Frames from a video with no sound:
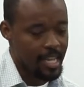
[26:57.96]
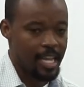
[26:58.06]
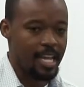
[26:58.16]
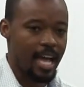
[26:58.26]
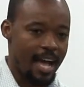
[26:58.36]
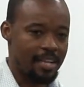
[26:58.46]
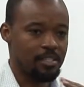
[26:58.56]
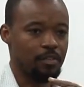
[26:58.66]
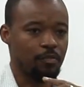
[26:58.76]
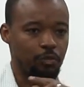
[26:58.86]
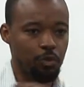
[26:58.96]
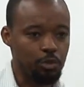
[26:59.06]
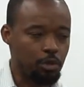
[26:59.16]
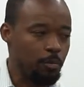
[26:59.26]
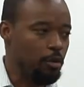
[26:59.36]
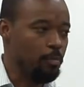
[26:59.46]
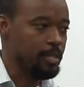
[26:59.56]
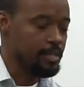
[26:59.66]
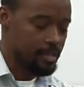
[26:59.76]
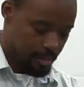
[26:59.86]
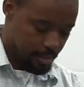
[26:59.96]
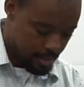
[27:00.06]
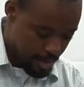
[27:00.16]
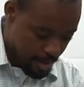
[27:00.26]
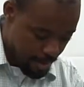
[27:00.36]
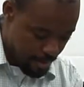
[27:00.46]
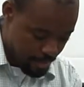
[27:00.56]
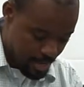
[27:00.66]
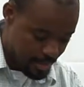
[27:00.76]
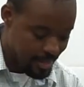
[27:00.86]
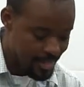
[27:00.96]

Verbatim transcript: it has a future purpose. Um, it's a